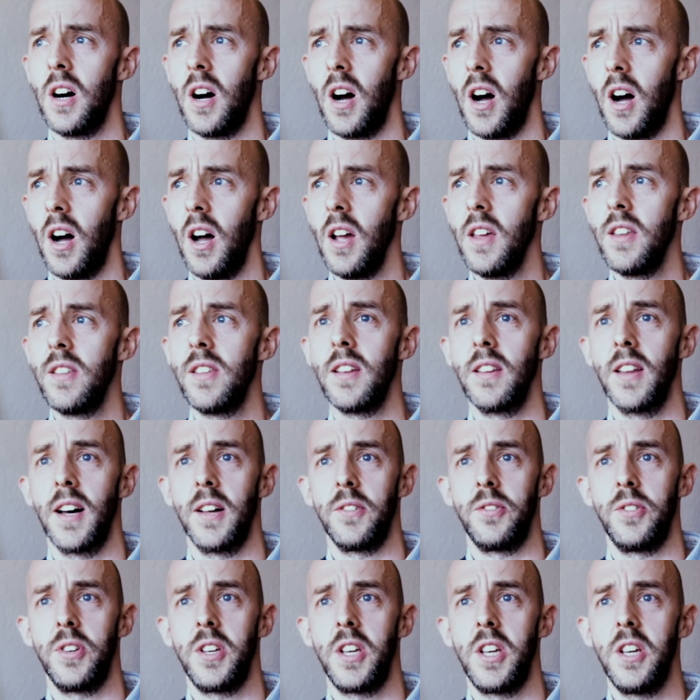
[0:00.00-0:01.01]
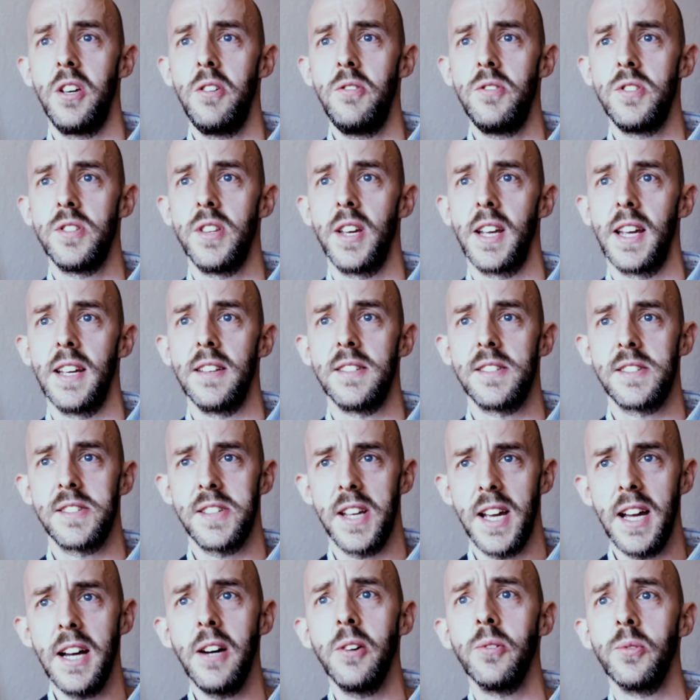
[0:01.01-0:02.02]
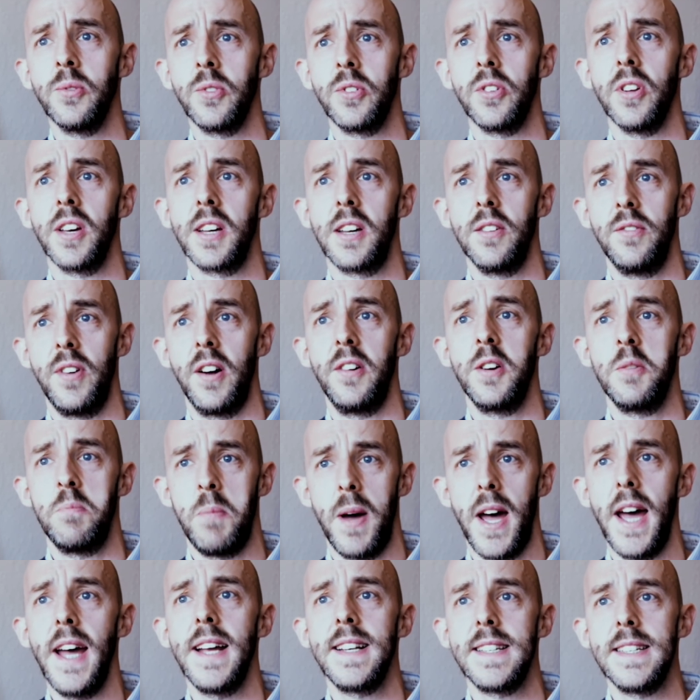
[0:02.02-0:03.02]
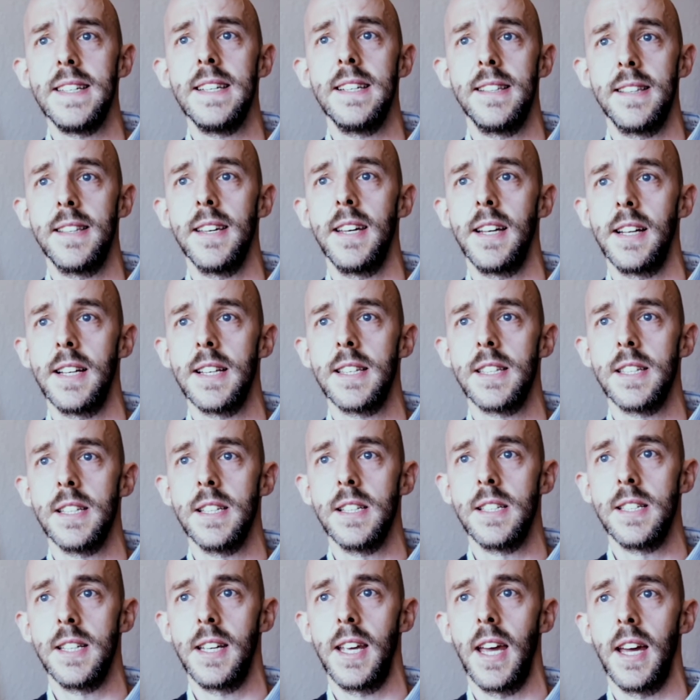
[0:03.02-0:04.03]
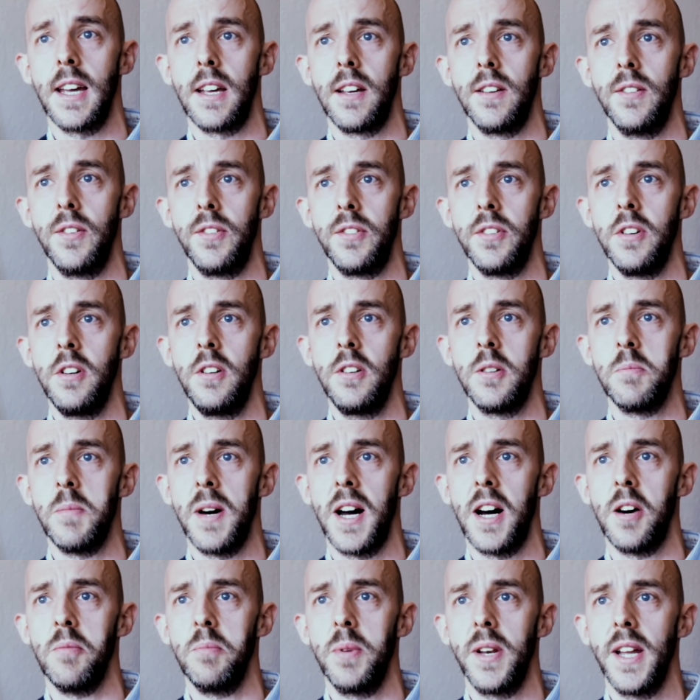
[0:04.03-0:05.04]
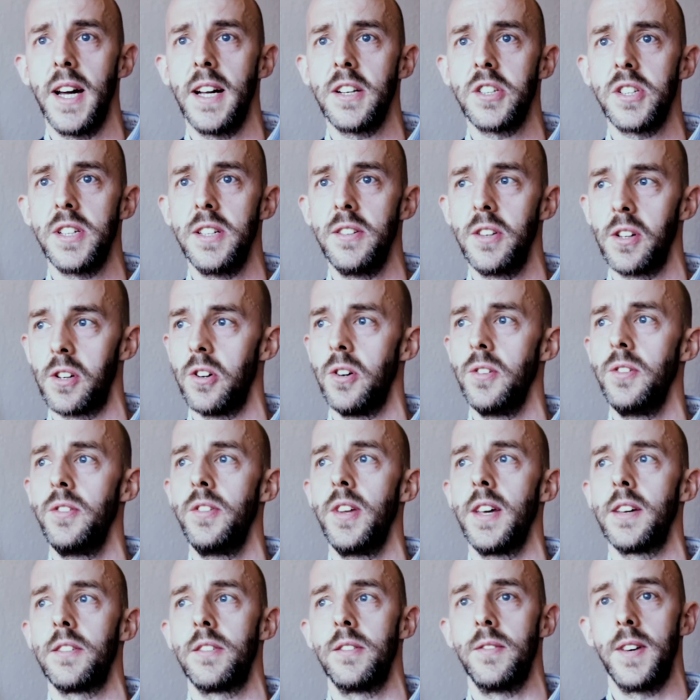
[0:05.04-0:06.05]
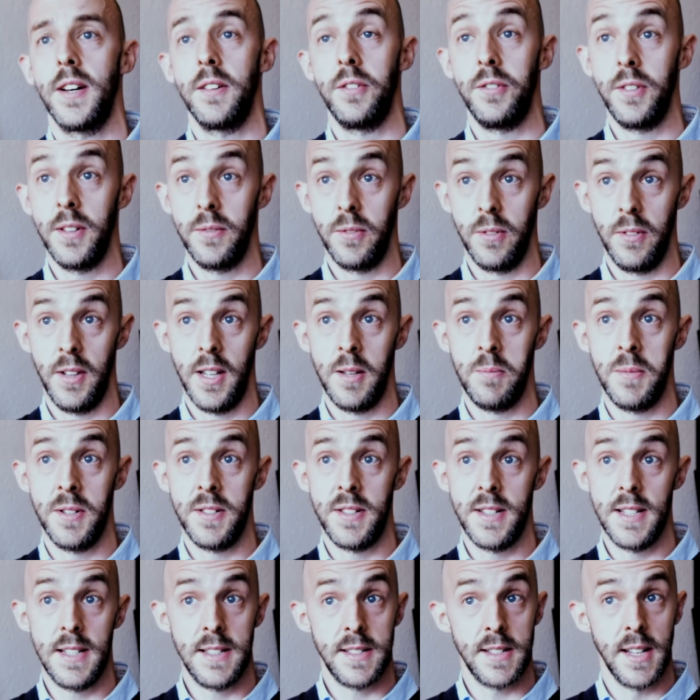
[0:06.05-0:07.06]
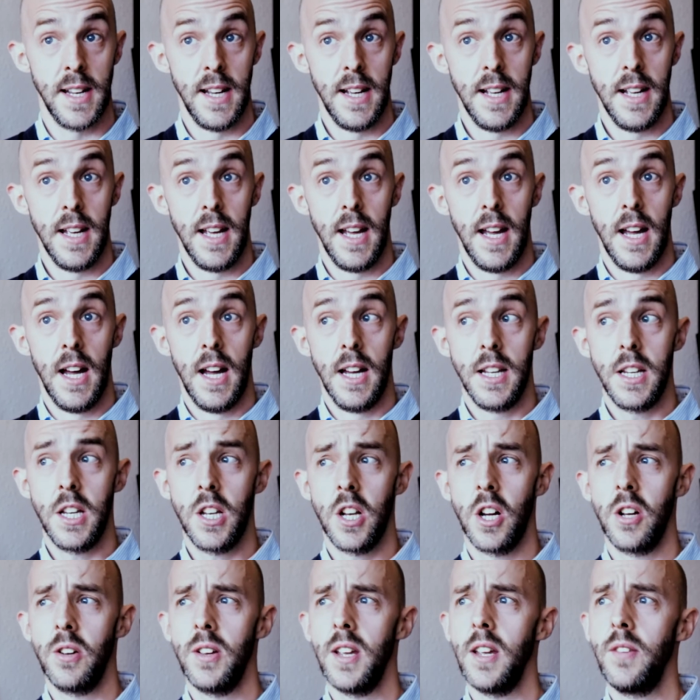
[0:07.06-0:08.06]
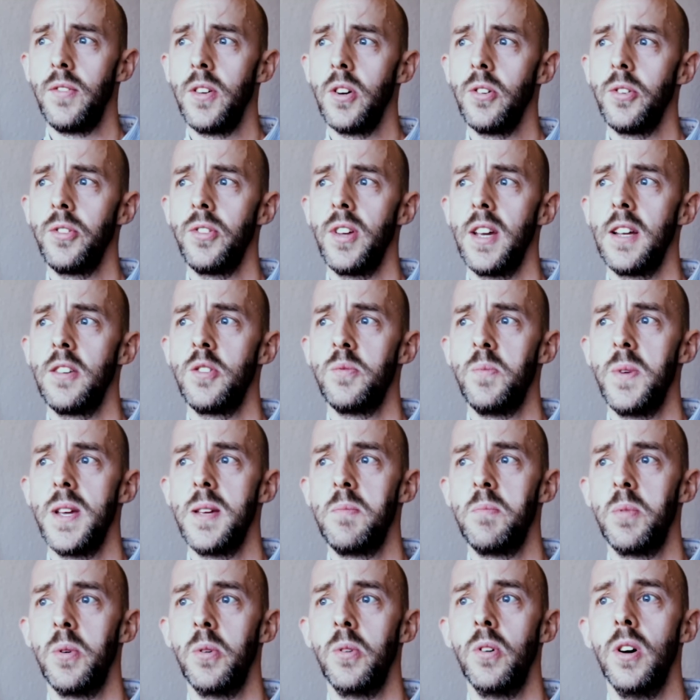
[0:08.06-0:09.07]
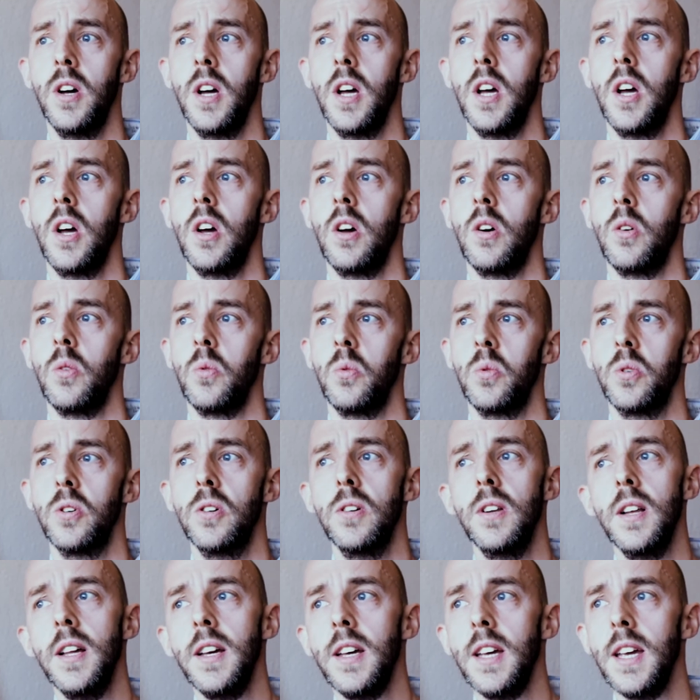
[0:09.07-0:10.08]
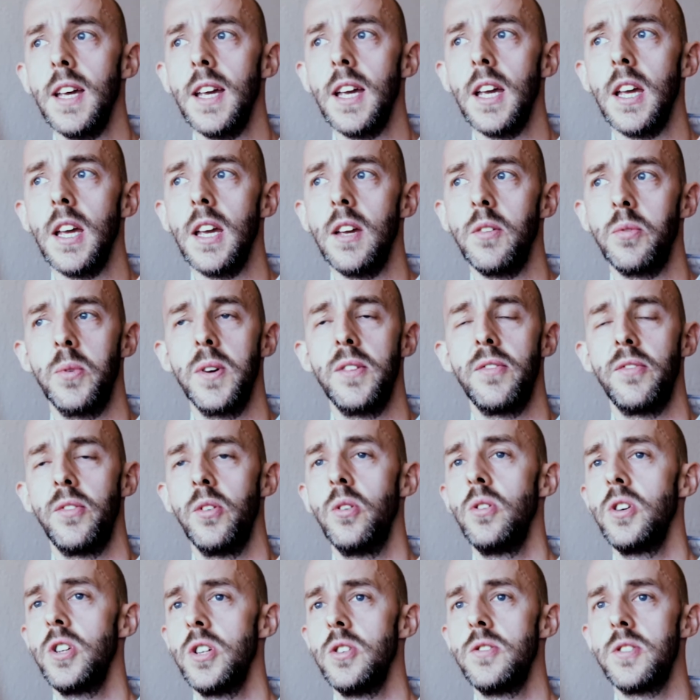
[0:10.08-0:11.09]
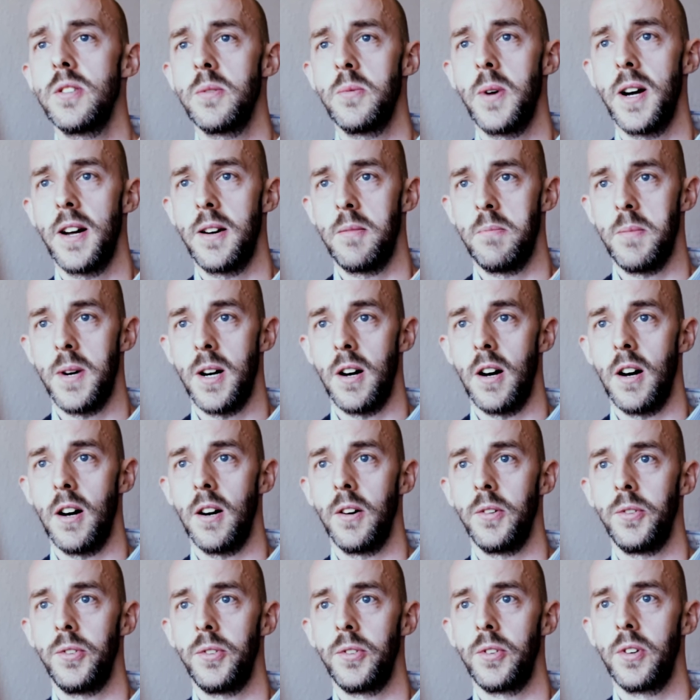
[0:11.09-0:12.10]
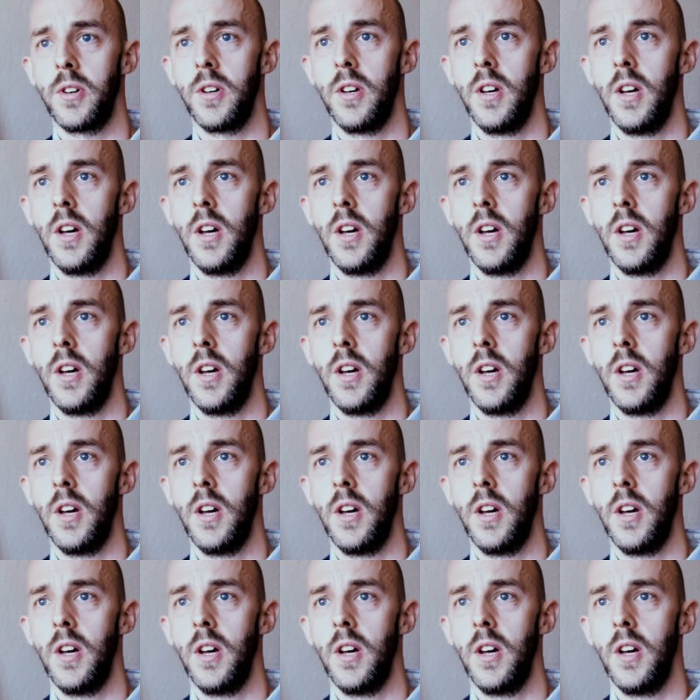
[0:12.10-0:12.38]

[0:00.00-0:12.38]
I think that's a huge thing. It sounds like a very petty thing to get concerned about, but actually in the context of our civil liberties, if you're saying to people, well, if we force you to wear a mask,